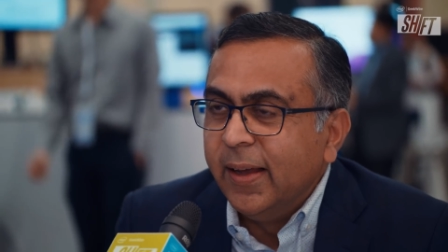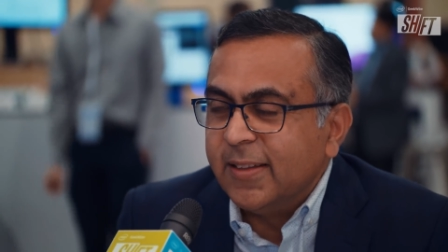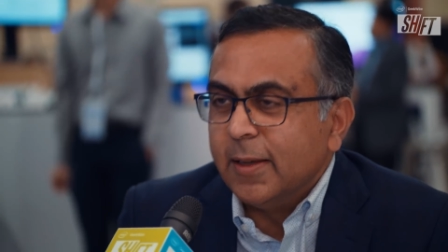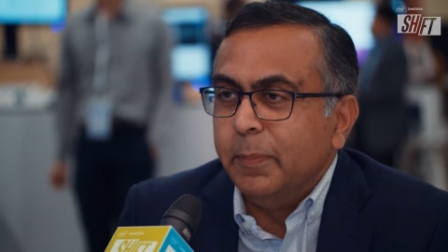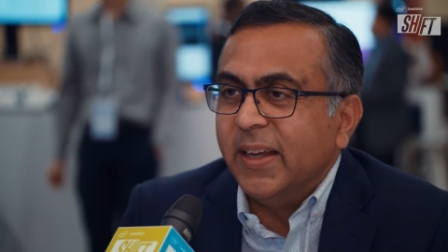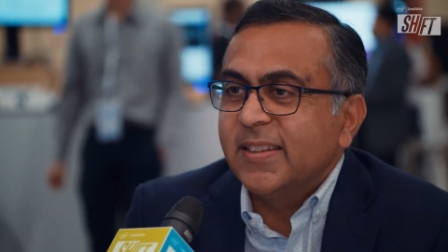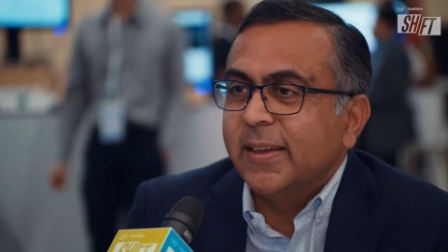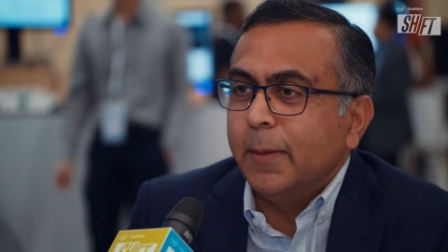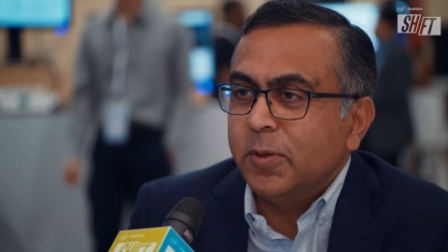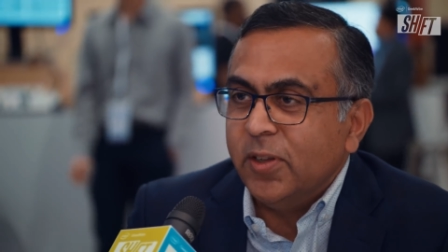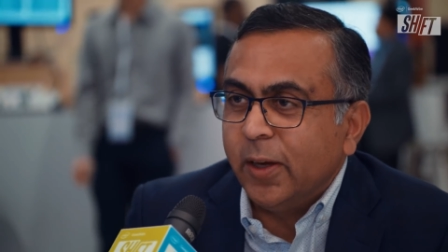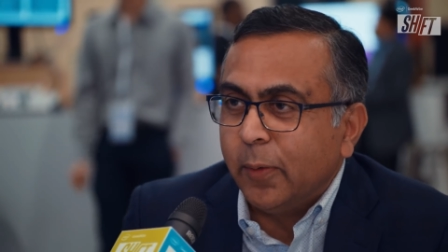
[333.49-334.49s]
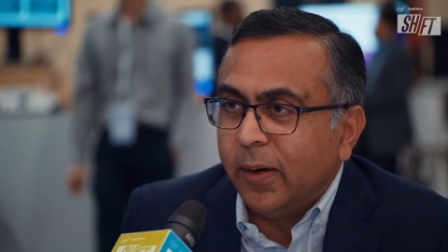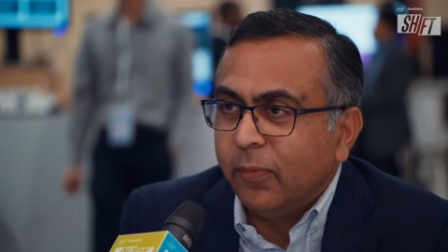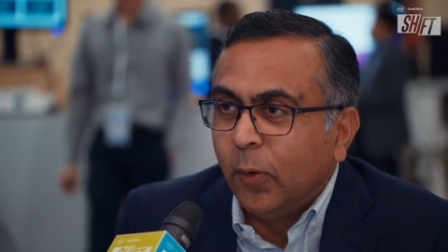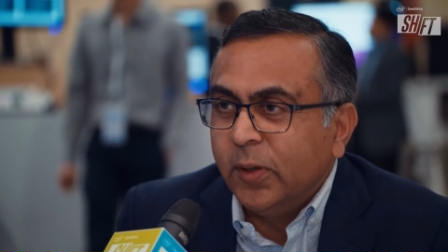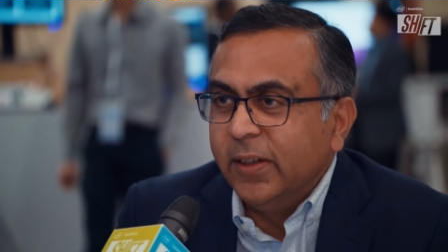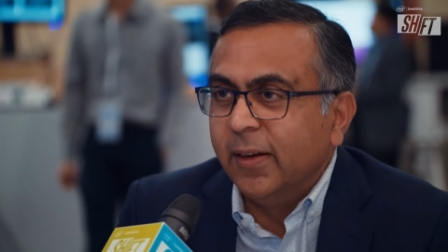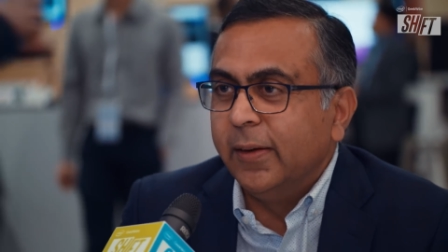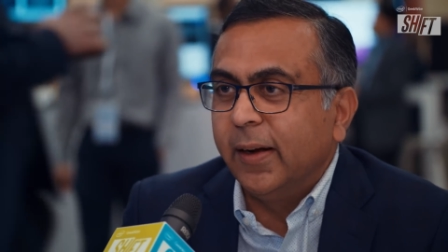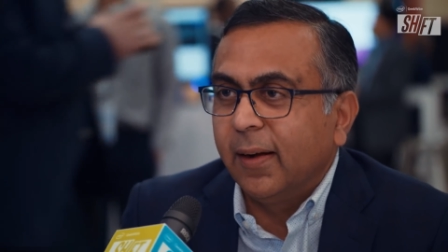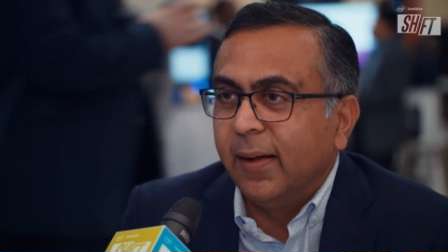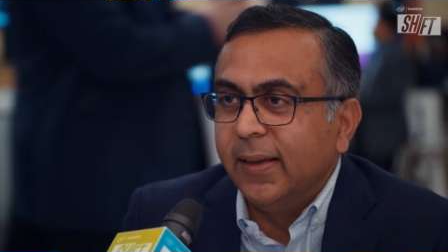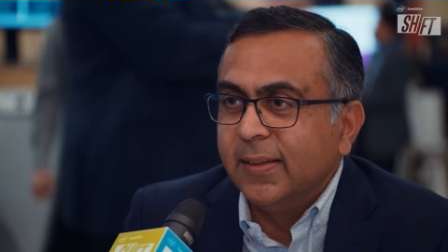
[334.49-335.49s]
It's a best kept secret. fourteen
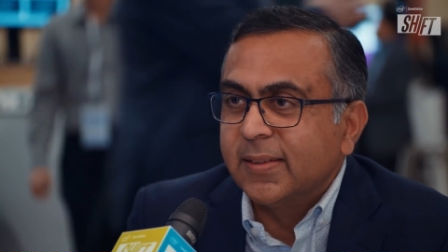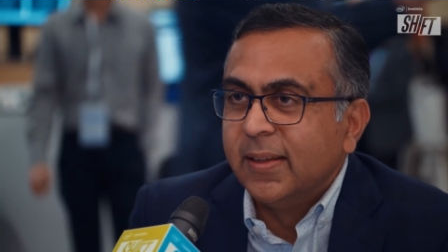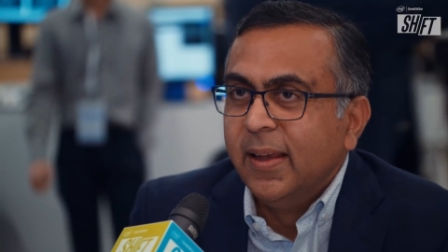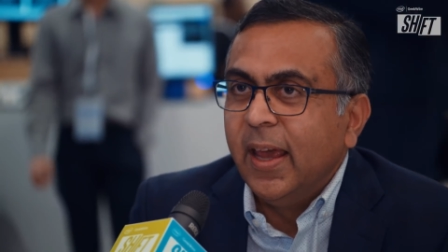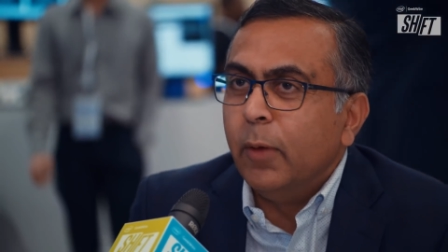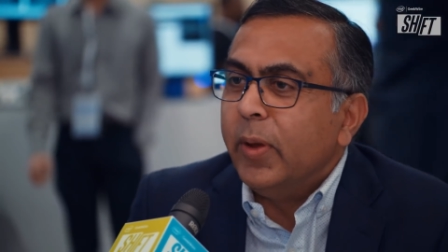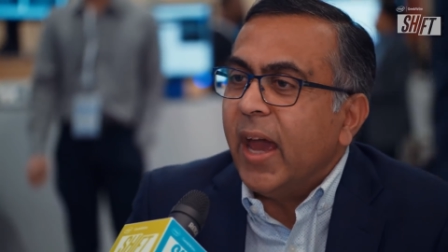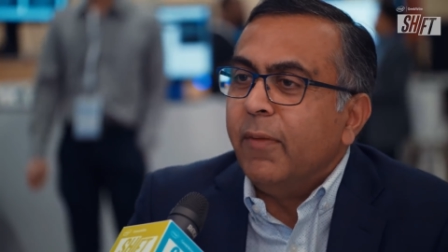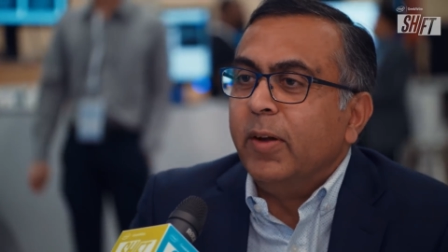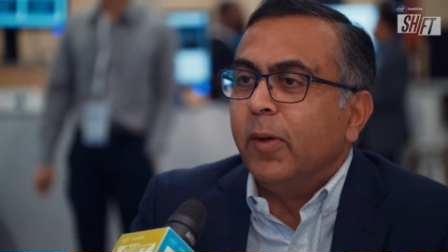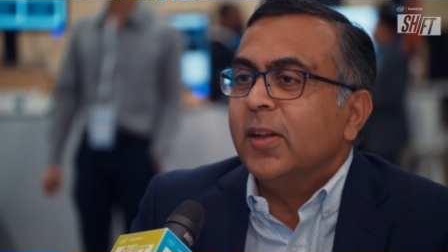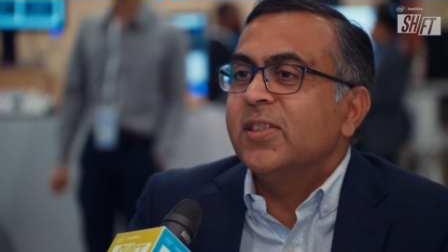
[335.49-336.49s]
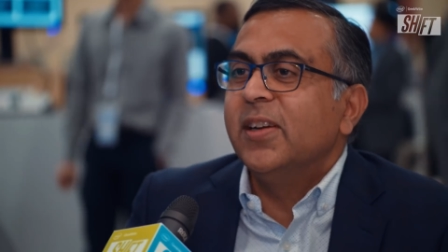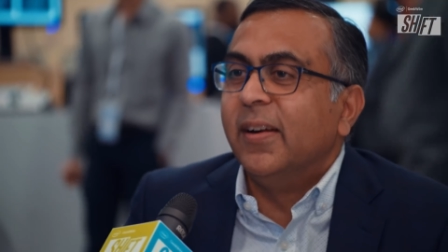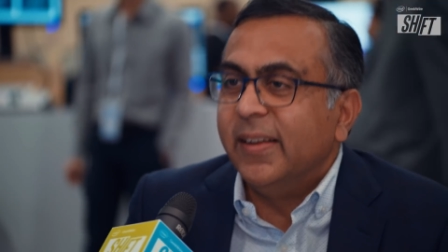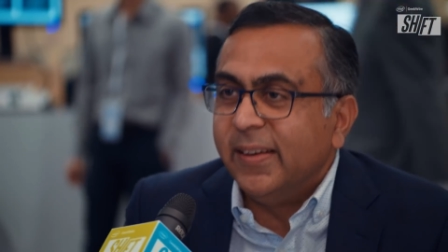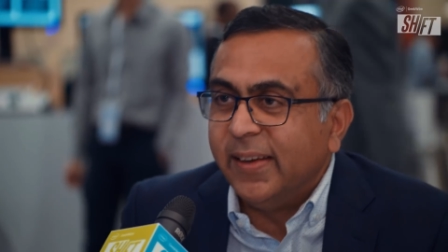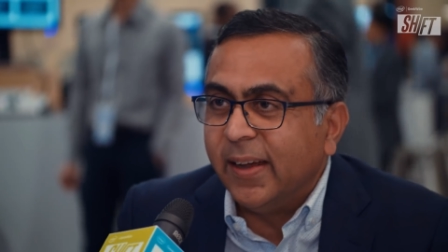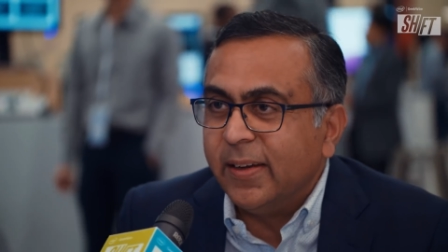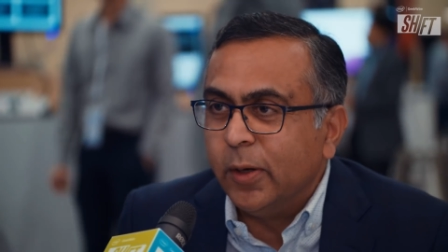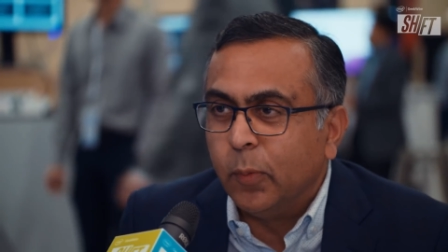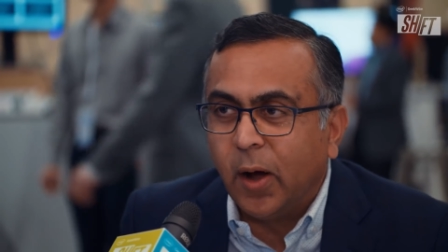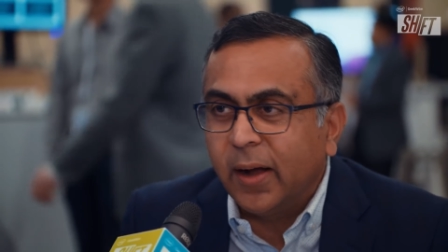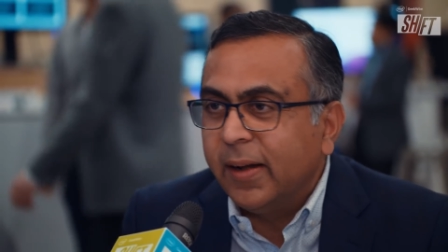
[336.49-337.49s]
hundred clients, and we haven't got started yet.
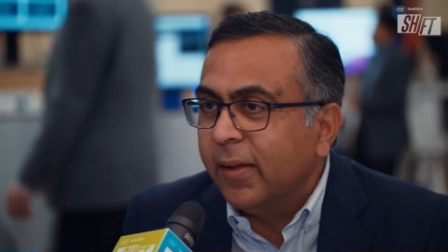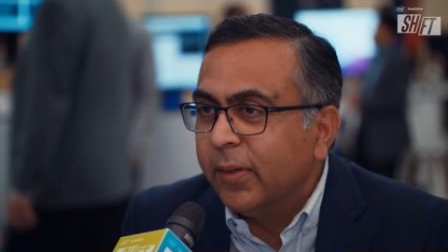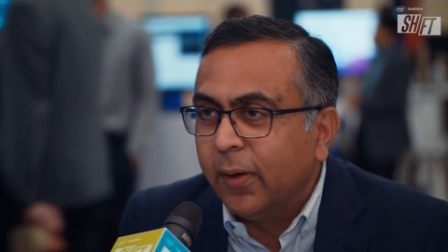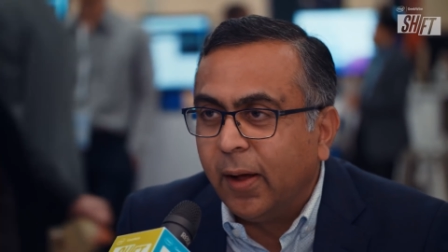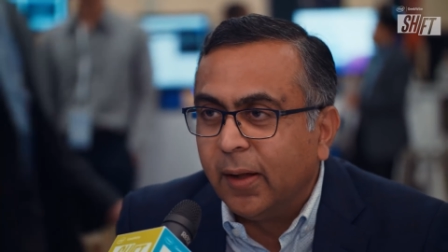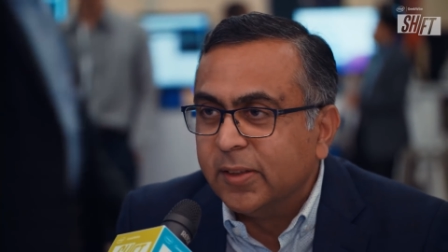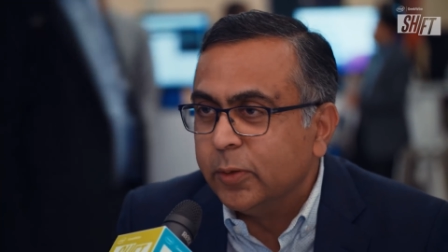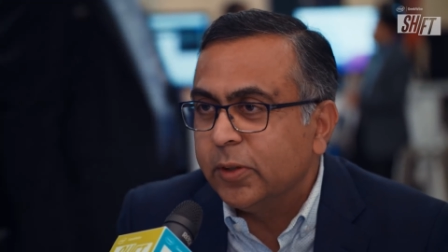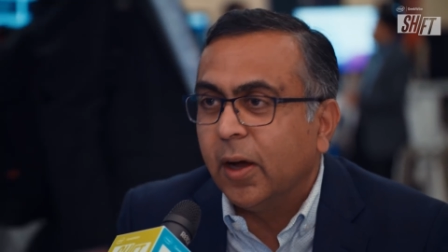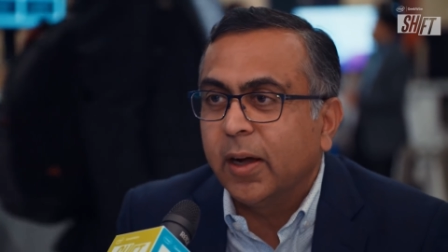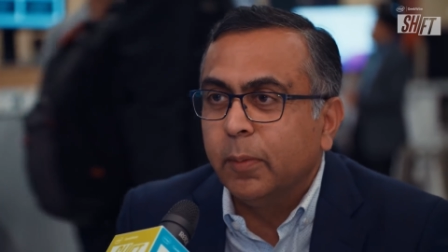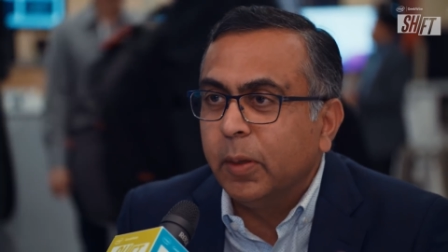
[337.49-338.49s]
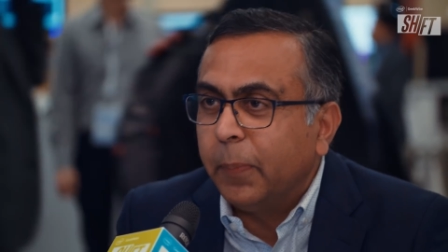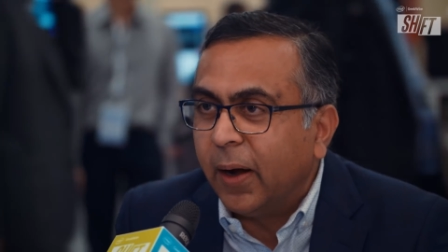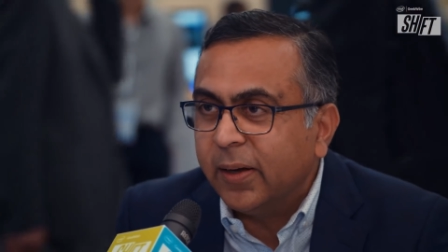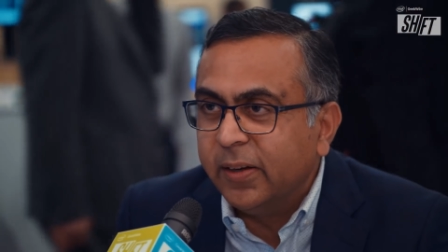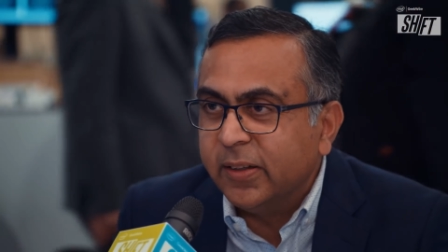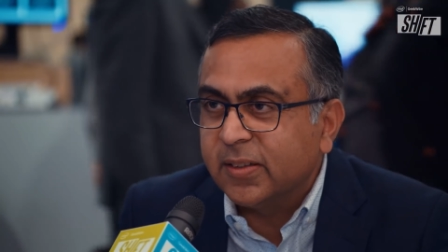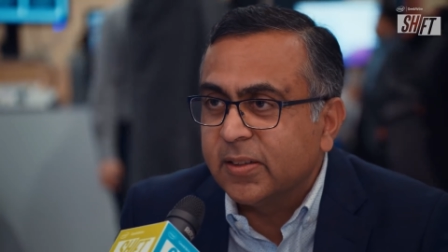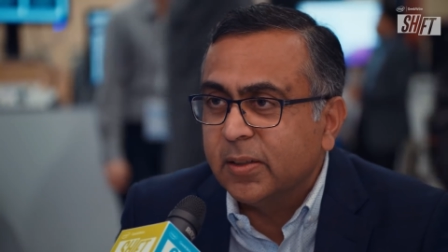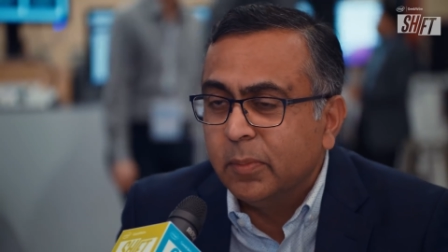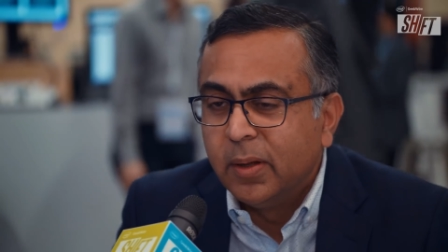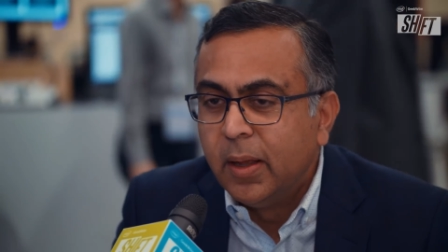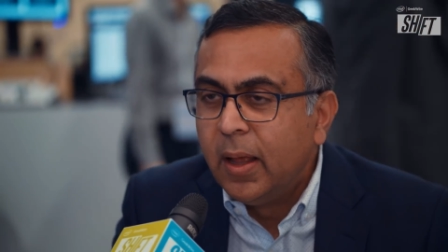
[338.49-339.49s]
You walk down the halls, you talk of the partner
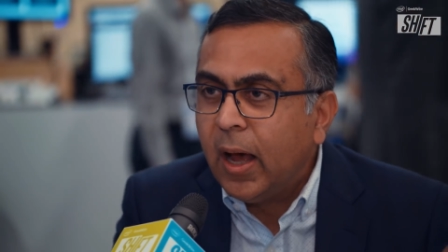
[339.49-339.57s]
system.